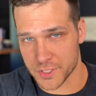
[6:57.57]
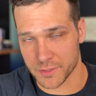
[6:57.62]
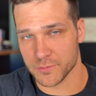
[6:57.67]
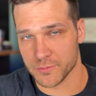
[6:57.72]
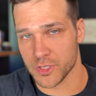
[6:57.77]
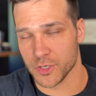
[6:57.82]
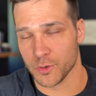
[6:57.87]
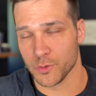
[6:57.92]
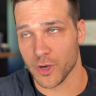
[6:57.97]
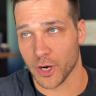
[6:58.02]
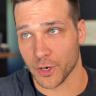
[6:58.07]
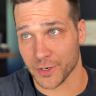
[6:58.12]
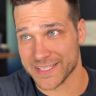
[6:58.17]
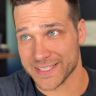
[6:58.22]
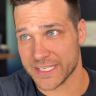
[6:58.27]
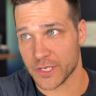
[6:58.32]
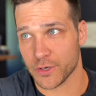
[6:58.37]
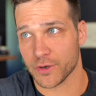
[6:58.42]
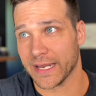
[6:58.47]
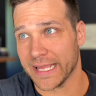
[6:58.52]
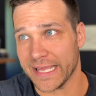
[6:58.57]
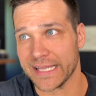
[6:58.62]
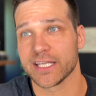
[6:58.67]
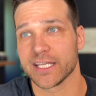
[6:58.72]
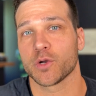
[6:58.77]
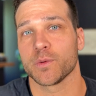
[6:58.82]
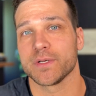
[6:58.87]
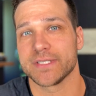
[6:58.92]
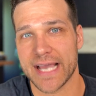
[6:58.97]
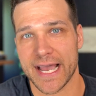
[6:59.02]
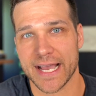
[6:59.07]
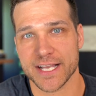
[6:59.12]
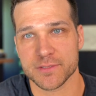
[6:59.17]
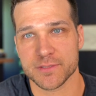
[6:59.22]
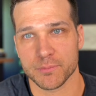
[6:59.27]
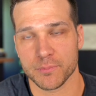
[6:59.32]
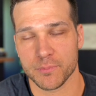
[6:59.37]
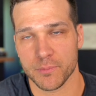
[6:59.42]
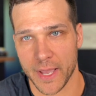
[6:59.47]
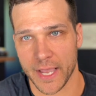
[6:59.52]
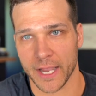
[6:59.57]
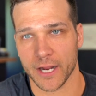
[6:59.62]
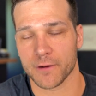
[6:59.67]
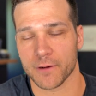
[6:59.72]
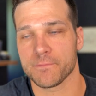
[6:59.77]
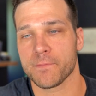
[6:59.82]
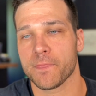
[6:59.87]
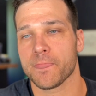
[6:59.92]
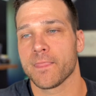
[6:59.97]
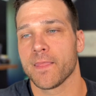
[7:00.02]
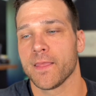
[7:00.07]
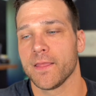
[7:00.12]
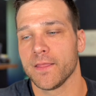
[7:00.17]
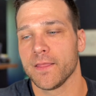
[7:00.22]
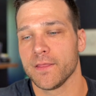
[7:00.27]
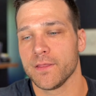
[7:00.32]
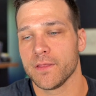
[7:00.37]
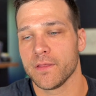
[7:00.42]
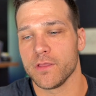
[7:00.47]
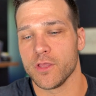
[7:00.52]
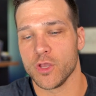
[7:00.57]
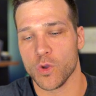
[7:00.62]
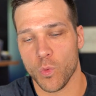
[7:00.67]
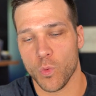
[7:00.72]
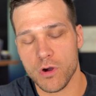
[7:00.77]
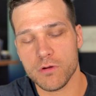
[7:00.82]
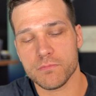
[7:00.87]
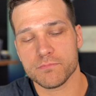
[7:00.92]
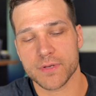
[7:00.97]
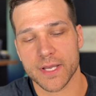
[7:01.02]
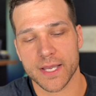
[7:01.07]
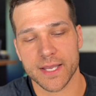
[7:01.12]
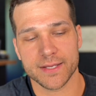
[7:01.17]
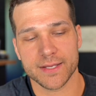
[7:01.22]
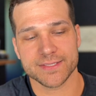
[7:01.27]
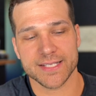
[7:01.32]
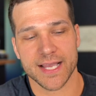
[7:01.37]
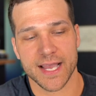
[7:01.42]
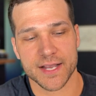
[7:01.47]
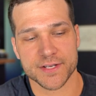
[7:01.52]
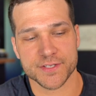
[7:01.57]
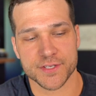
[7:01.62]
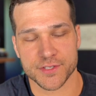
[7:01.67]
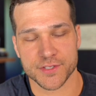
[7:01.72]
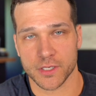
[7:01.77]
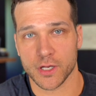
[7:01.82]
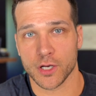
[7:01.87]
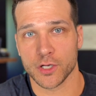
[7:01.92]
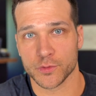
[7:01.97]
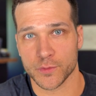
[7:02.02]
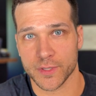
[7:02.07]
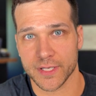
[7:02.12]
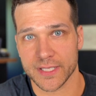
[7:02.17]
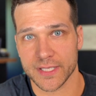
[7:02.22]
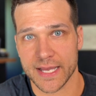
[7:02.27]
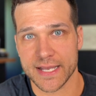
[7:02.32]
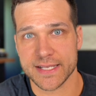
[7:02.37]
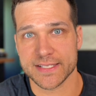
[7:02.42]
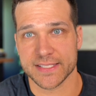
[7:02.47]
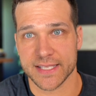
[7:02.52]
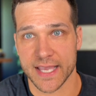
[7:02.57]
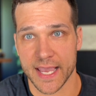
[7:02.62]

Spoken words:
you are considered an illiquid taxpayer. You won't pay taxes on unrealized